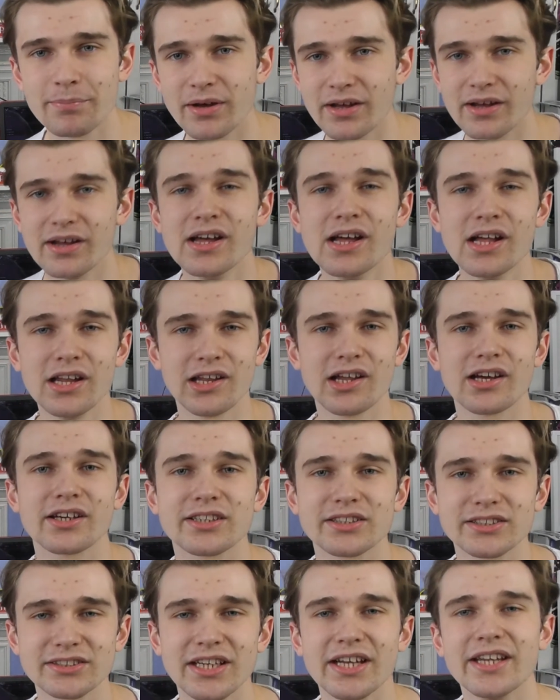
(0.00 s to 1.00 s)
But like
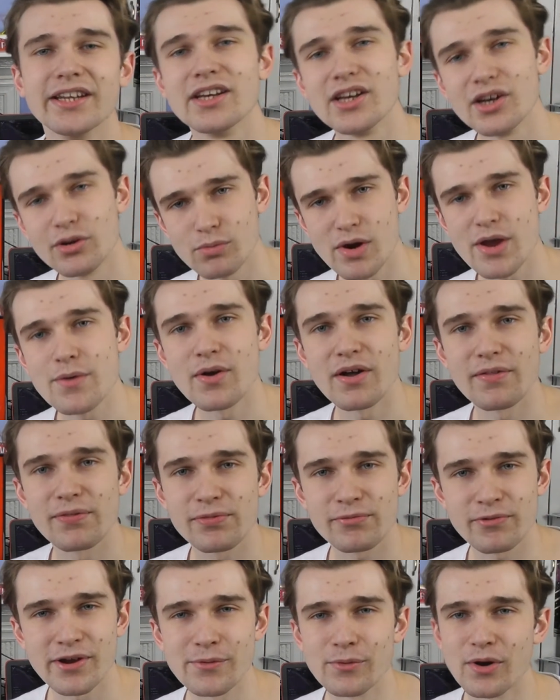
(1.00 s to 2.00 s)
I said, we won
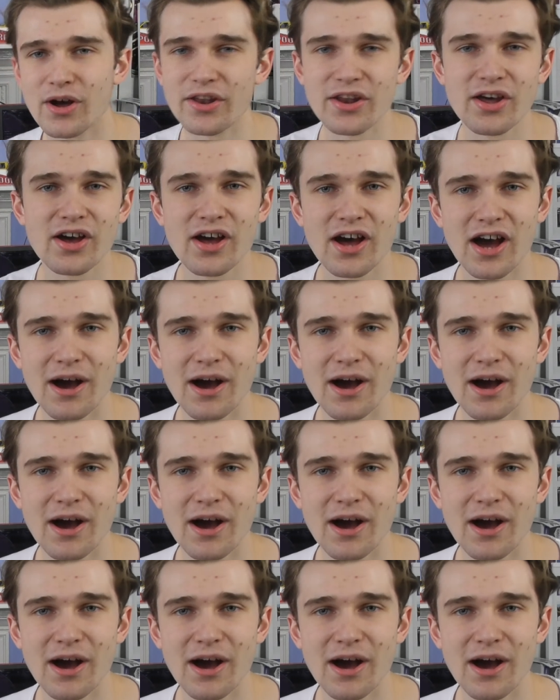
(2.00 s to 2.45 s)
3-1.